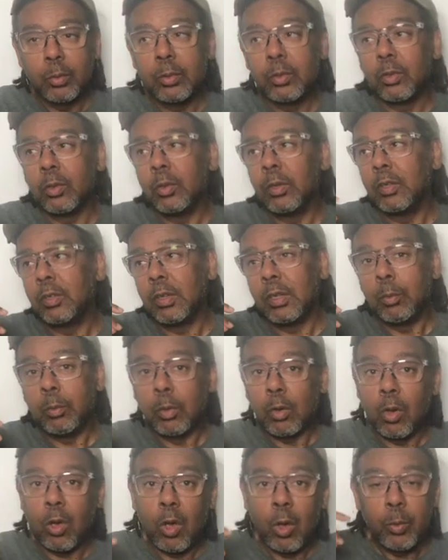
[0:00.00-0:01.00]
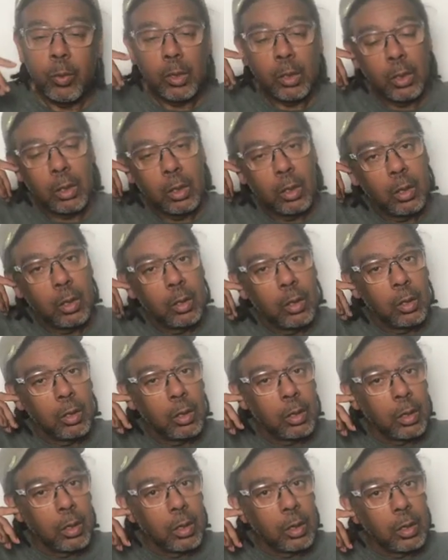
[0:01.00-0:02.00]
And so he said he would call me
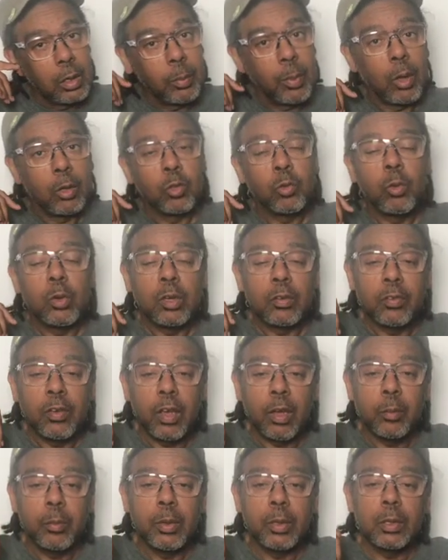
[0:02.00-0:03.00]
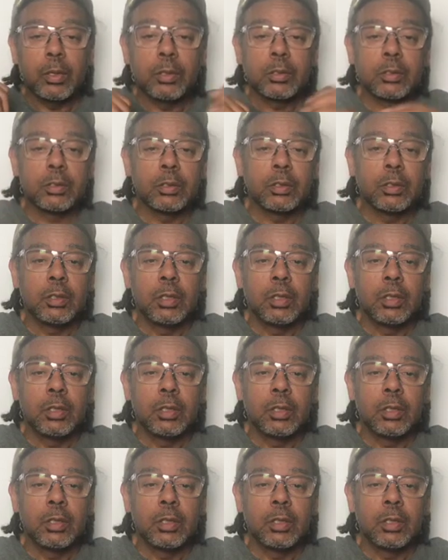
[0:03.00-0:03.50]
in about 25 minutes.